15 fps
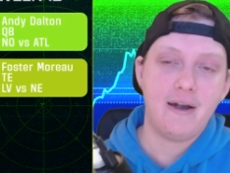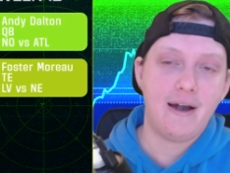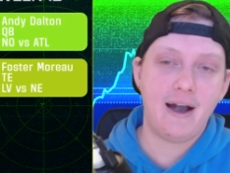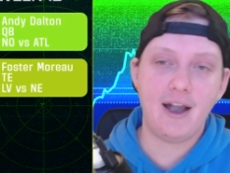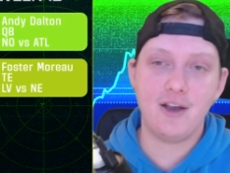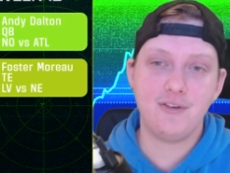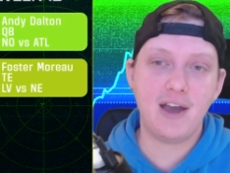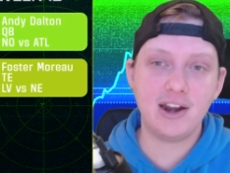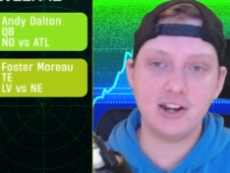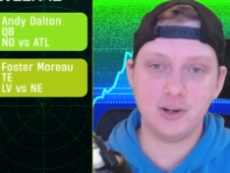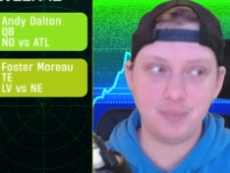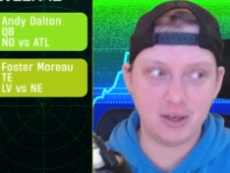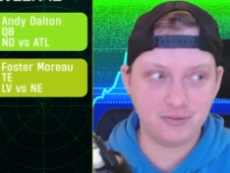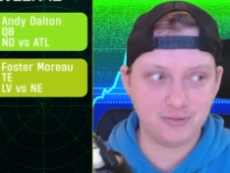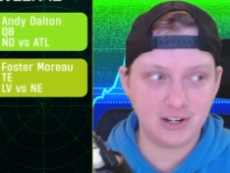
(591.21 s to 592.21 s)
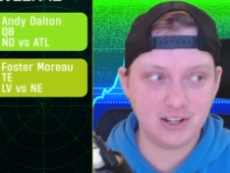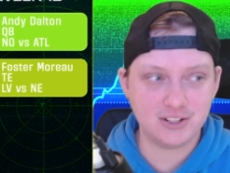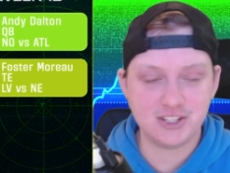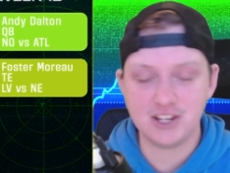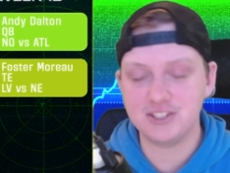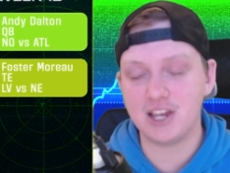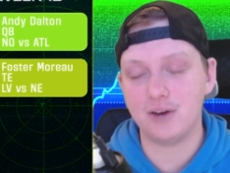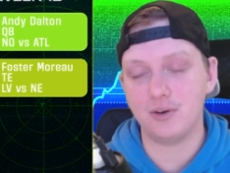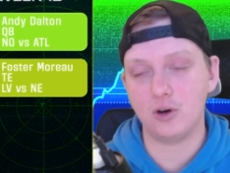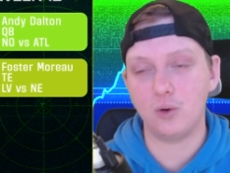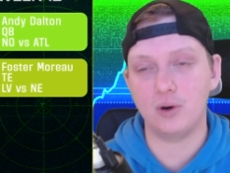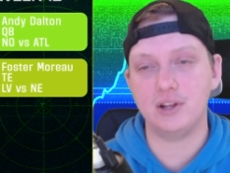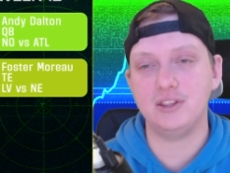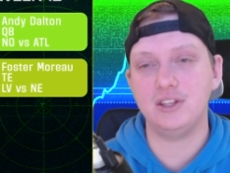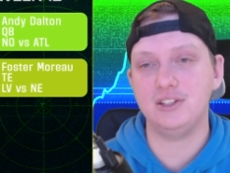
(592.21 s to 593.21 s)
I have had an epiphany since I
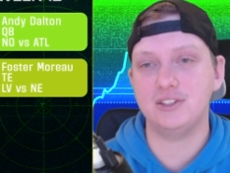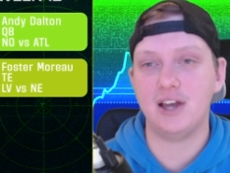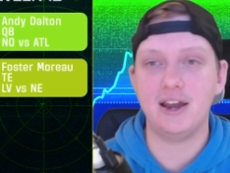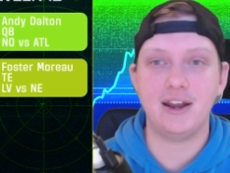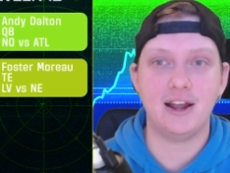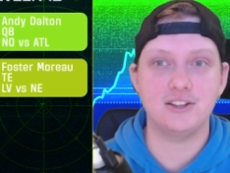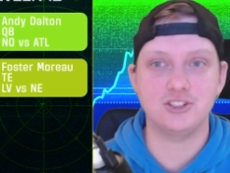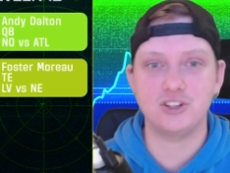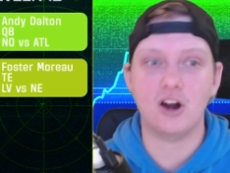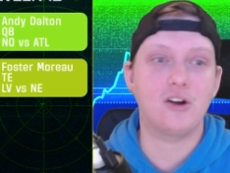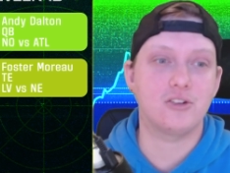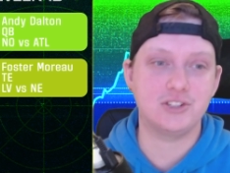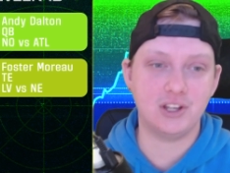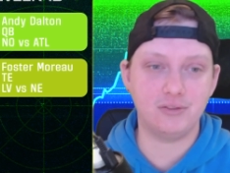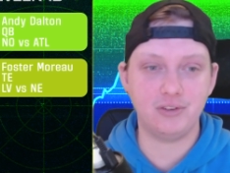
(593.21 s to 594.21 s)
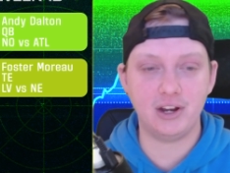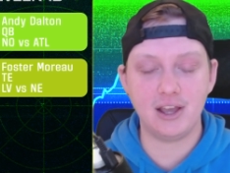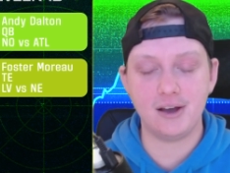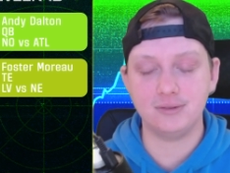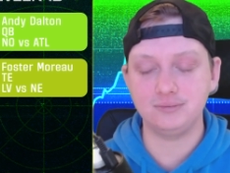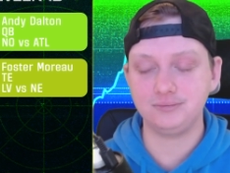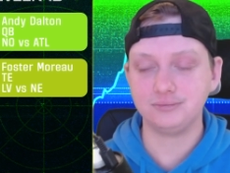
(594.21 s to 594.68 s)
recorded the tight end starter sit video,